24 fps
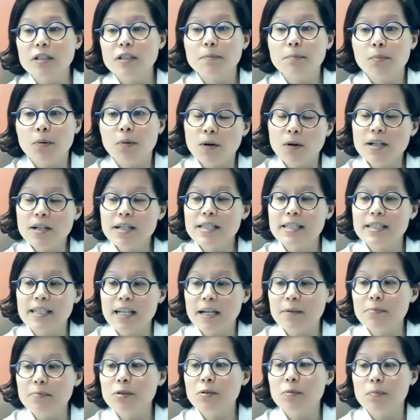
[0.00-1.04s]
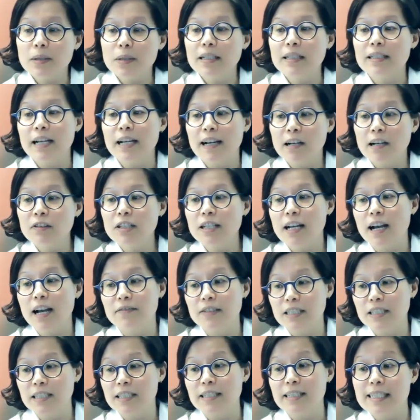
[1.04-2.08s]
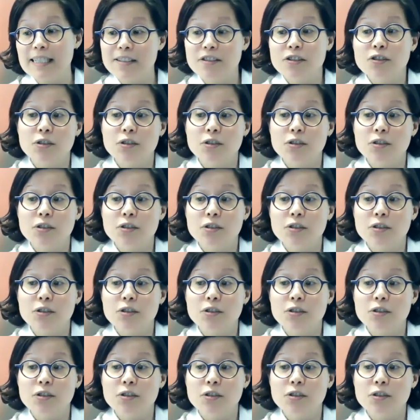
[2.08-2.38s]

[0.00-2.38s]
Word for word: an important step to being a health advocate is